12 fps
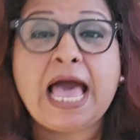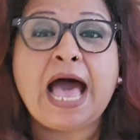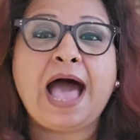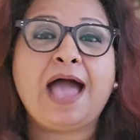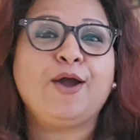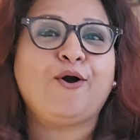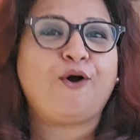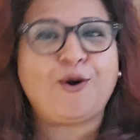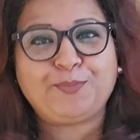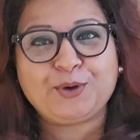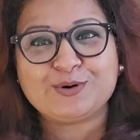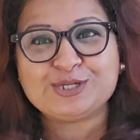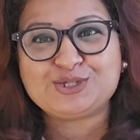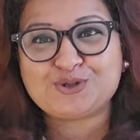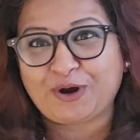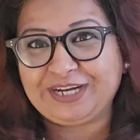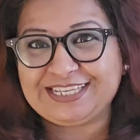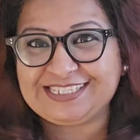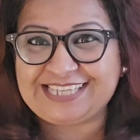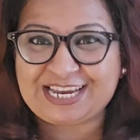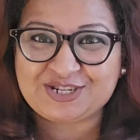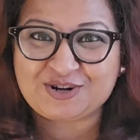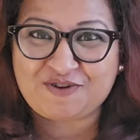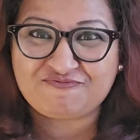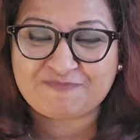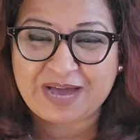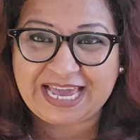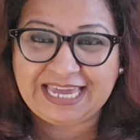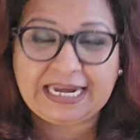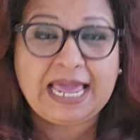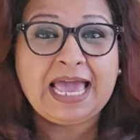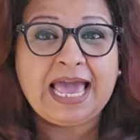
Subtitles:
I hope you enjoyed this session of mine.